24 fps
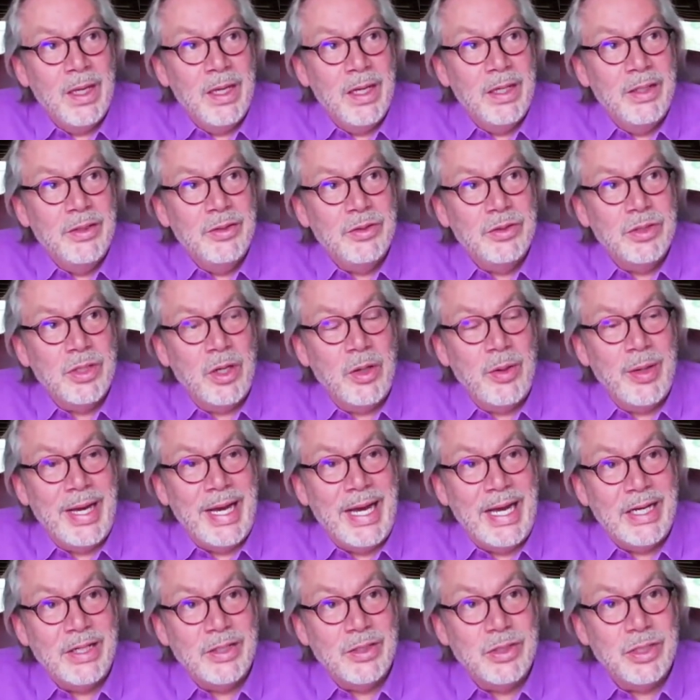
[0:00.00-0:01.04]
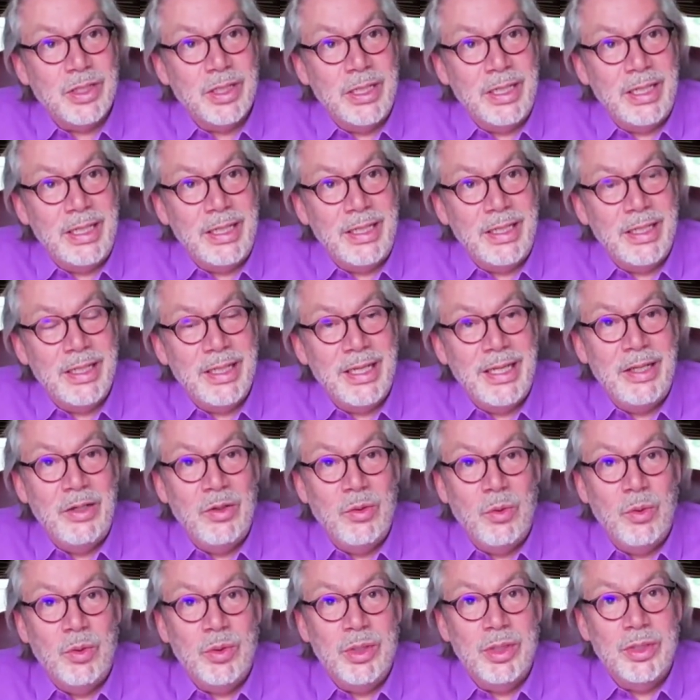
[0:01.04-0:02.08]
And mm-hmm. so, actually, in
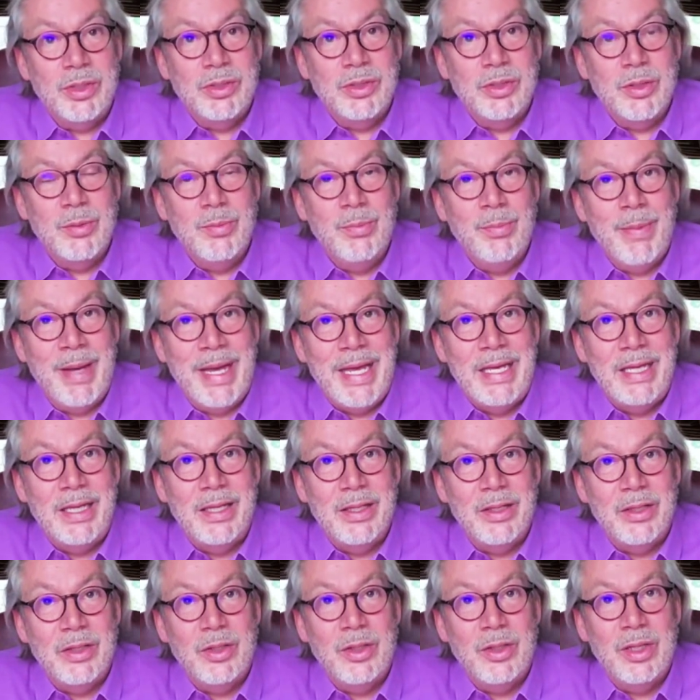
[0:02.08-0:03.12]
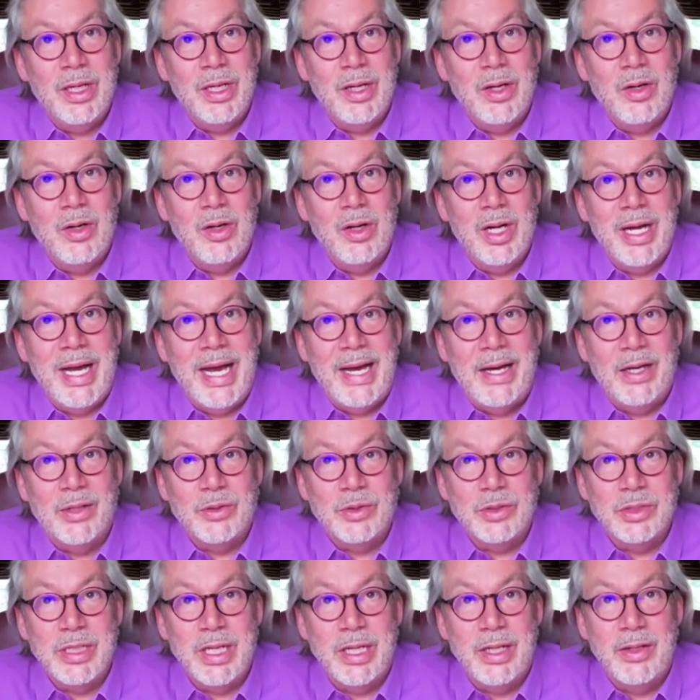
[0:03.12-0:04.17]
order to make
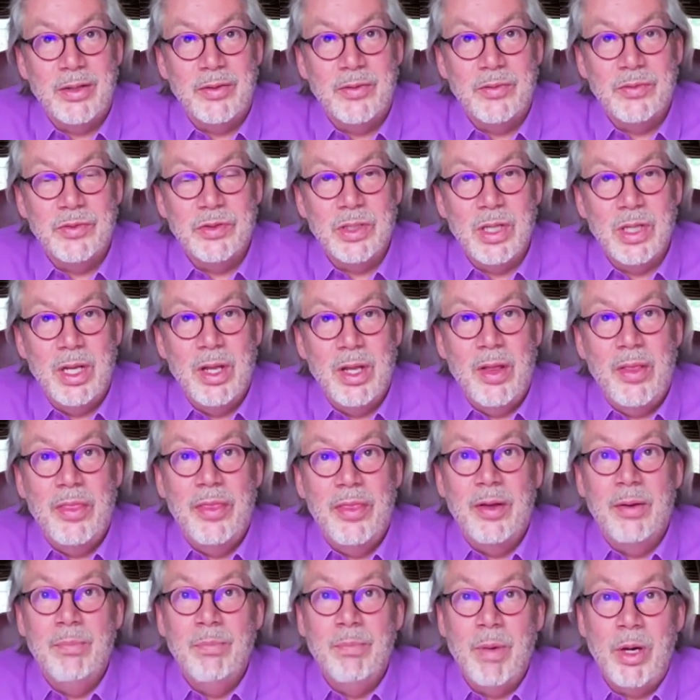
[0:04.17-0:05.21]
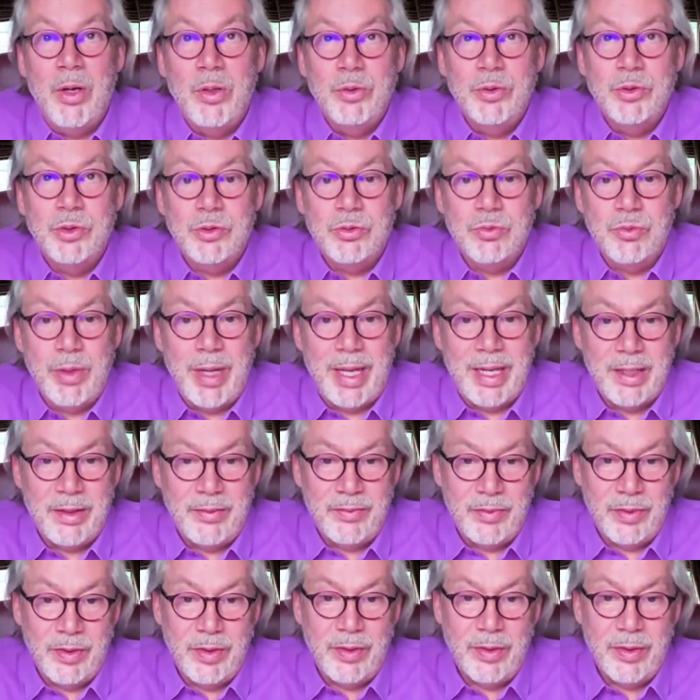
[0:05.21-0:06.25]
ourselves the most
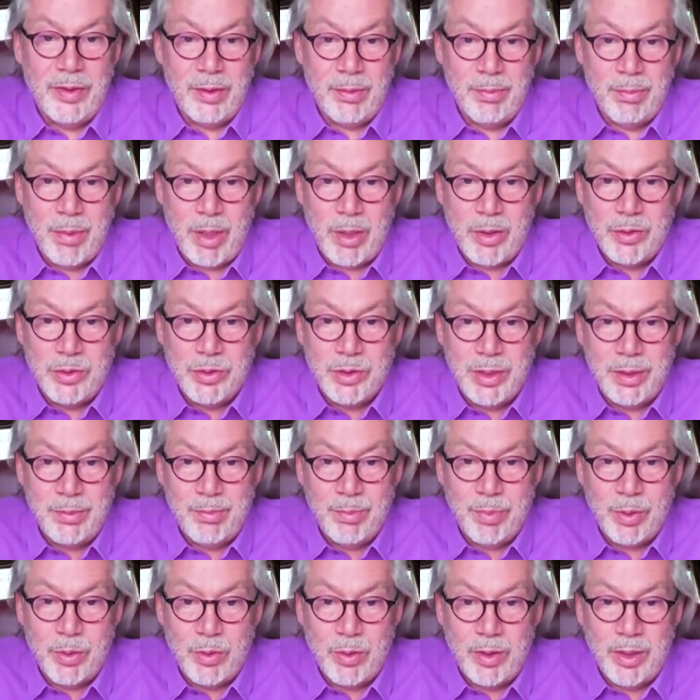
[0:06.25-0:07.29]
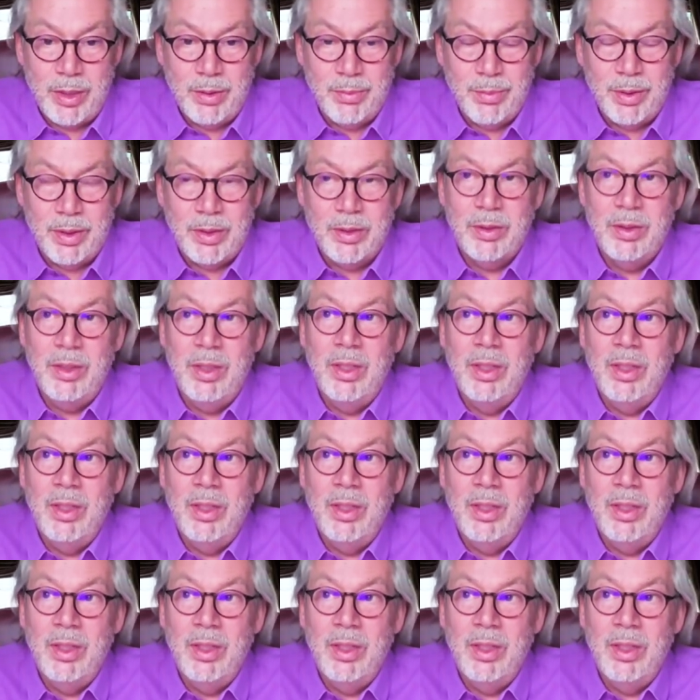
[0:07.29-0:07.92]
relevant, the most employable,